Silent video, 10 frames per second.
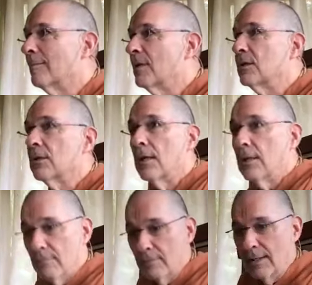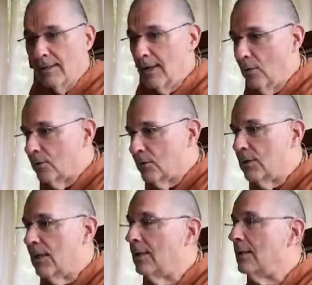Because they don't
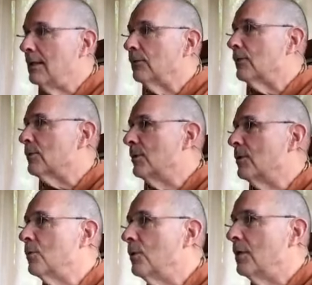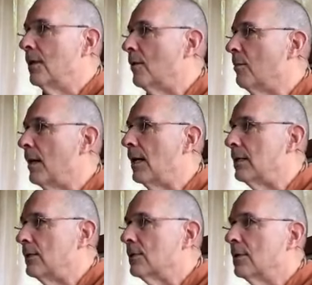see any difference between their
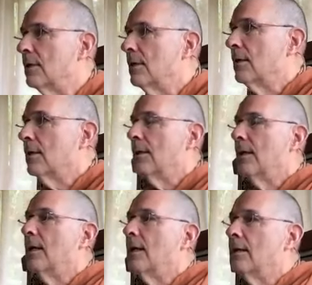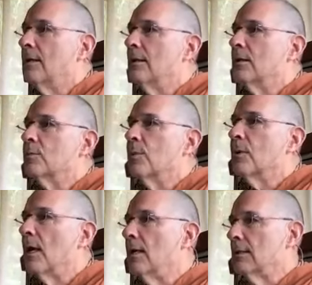bodies and his.
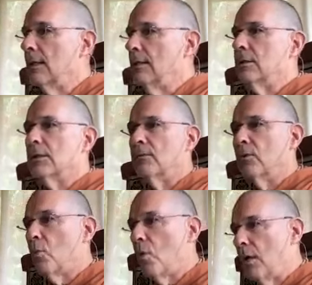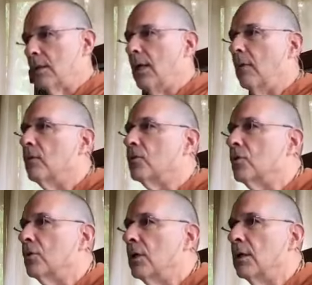Pranay is like this. If you walk down the
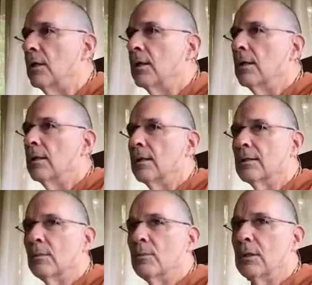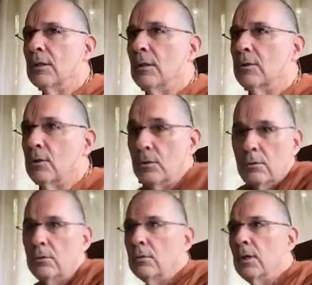street and somebody touches
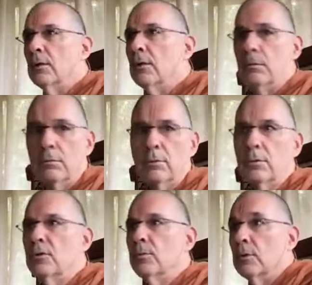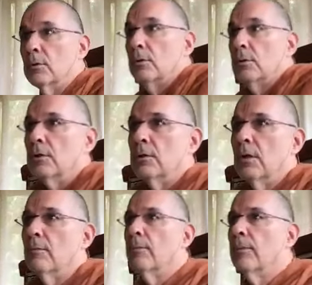you, you kind of go, oh, excuse me, or you touch
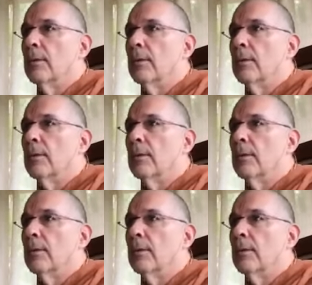them.